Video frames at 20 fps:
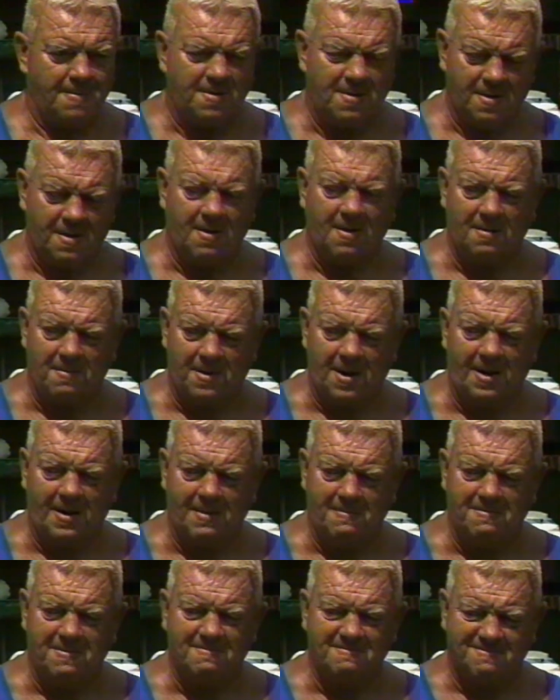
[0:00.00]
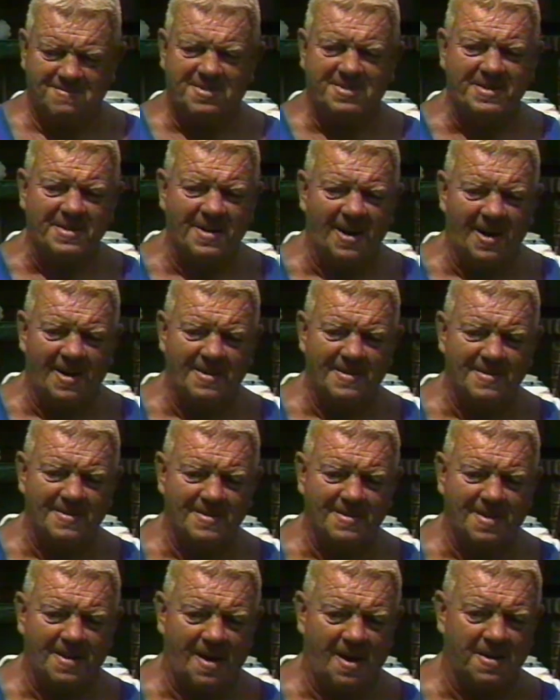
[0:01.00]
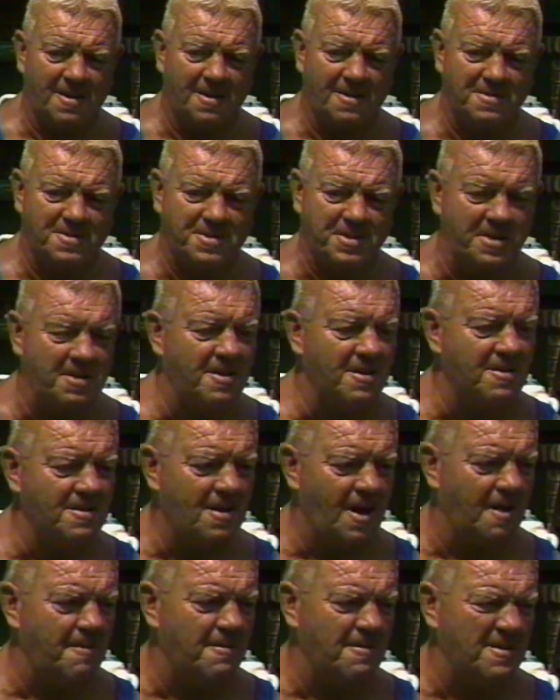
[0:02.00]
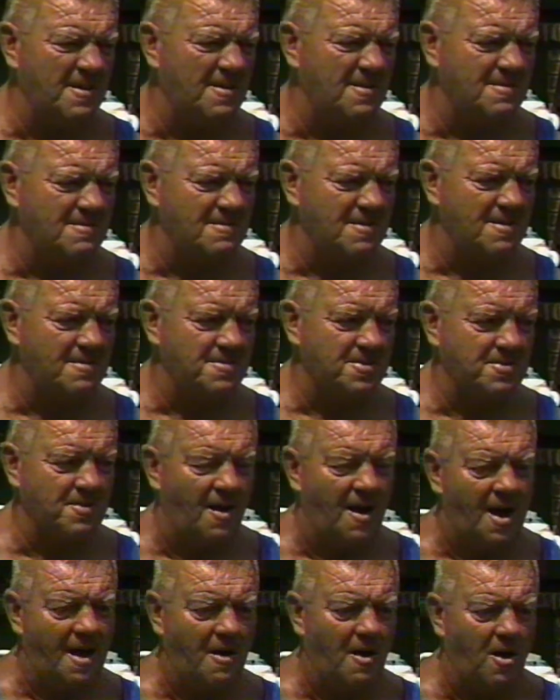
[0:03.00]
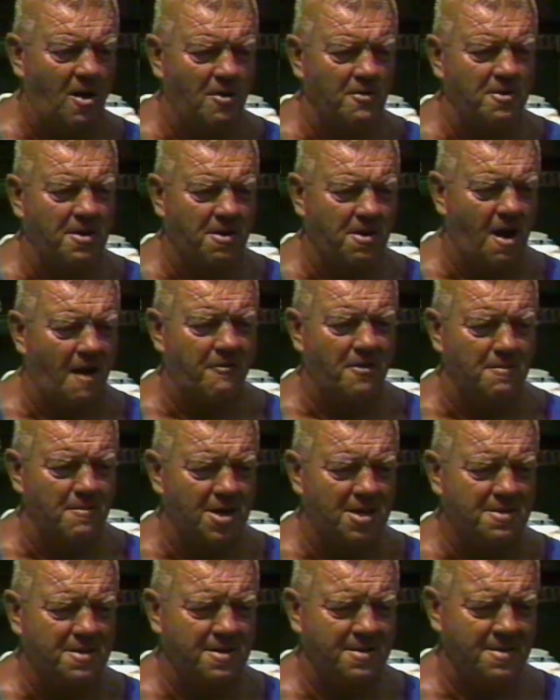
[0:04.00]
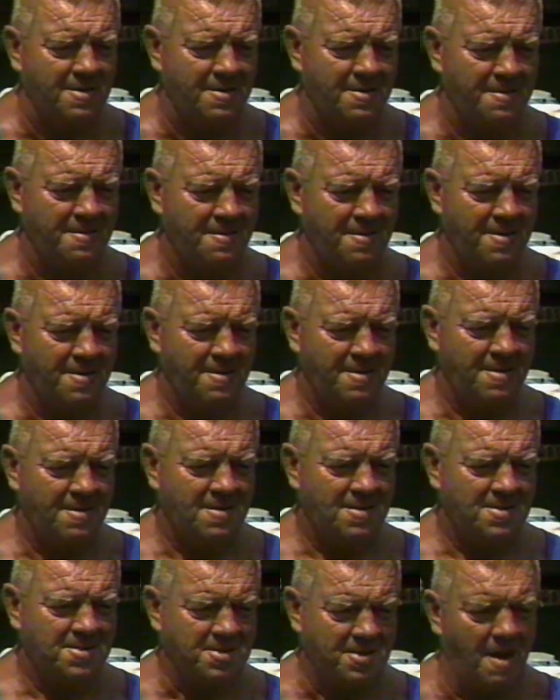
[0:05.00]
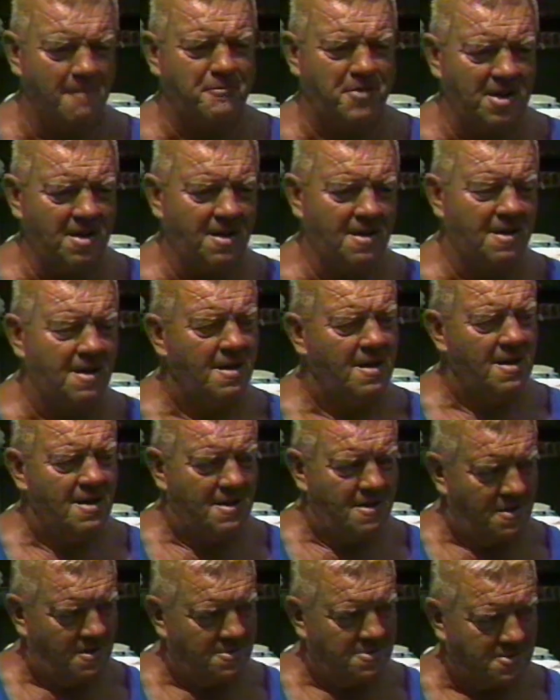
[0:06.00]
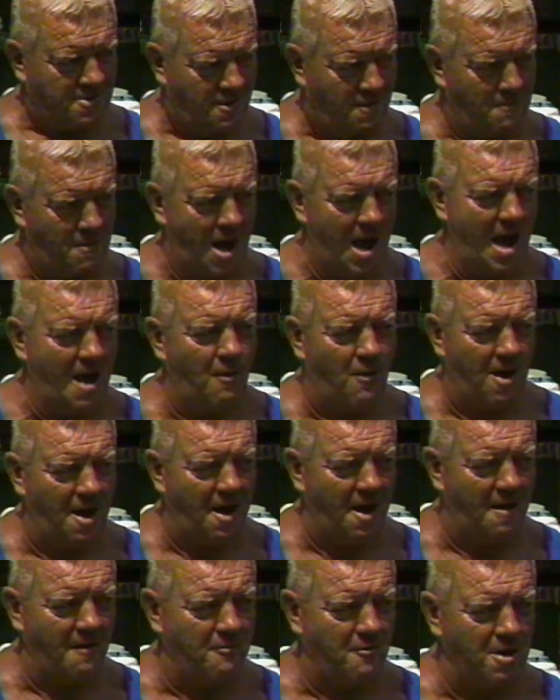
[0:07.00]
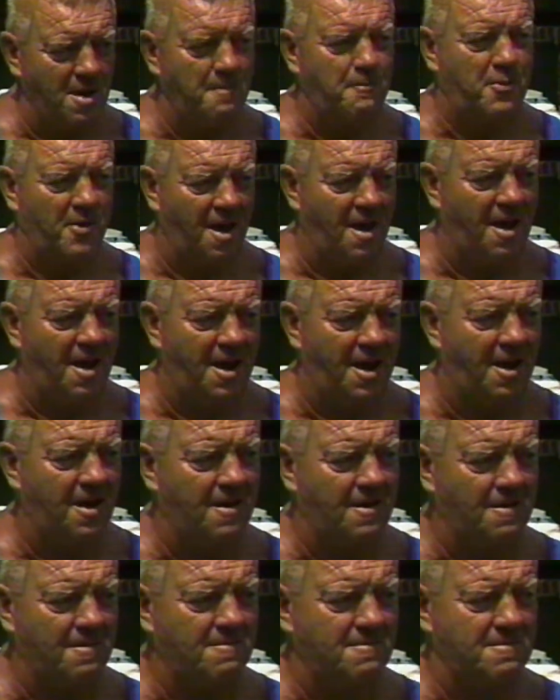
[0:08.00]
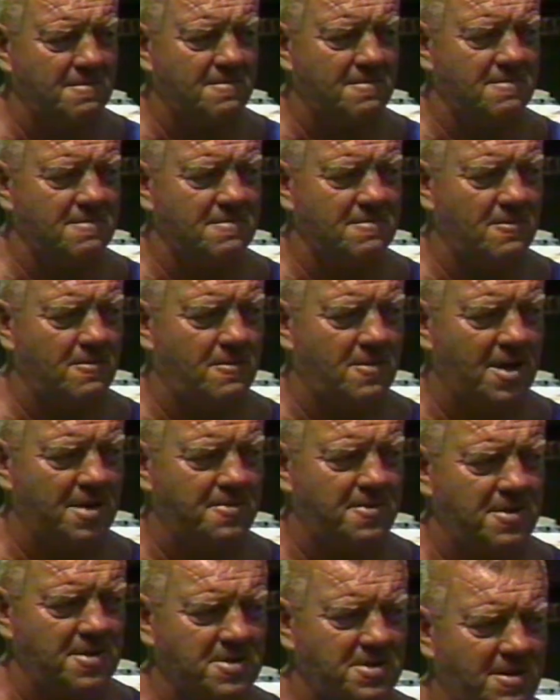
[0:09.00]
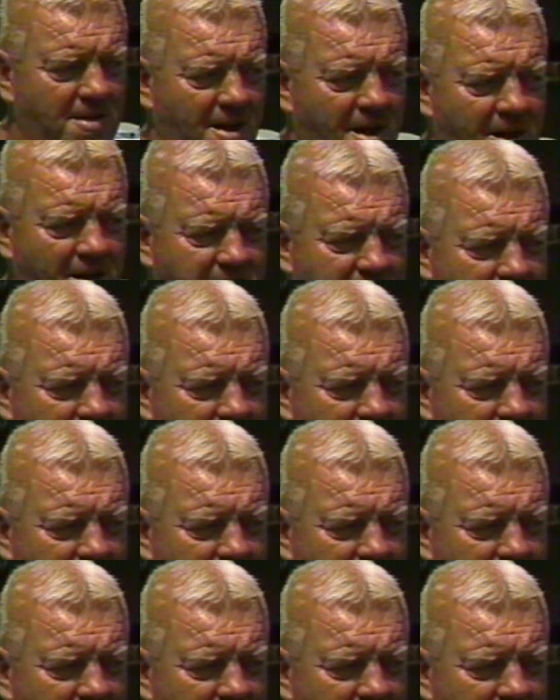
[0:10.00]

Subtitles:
gee, I kind of cheated. So I owe the government something. So my way of repaying what this land's